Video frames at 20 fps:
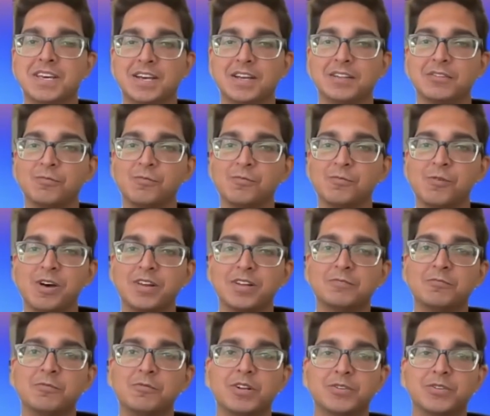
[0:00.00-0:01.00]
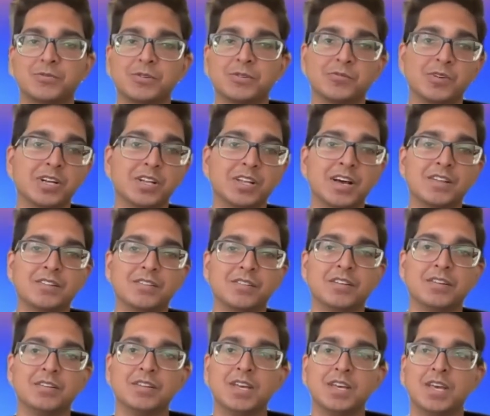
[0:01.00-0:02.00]
It's one in which we realize
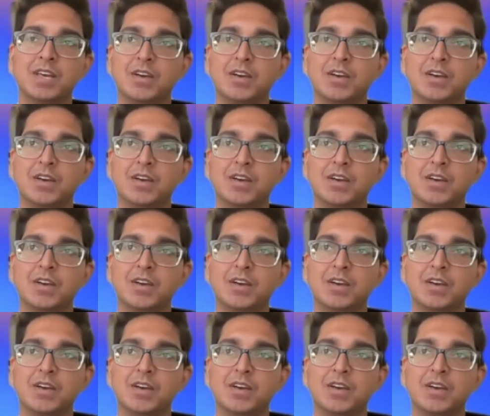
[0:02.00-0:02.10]
that